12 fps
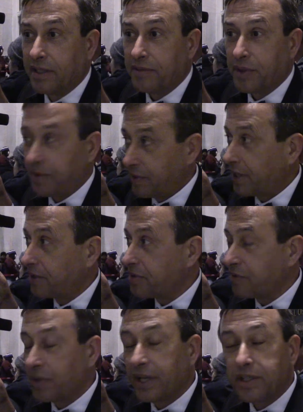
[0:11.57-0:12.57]

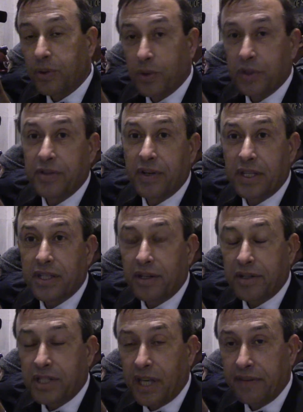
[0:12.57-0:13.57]
records related to World Trade
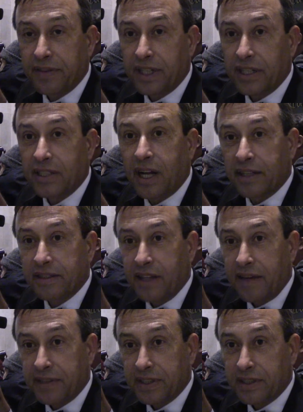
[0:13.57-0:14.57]
Center 7 and
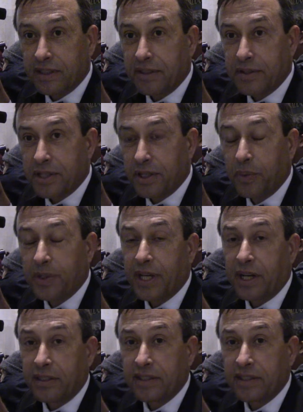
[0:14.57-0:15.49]
9/11 that are still withheld.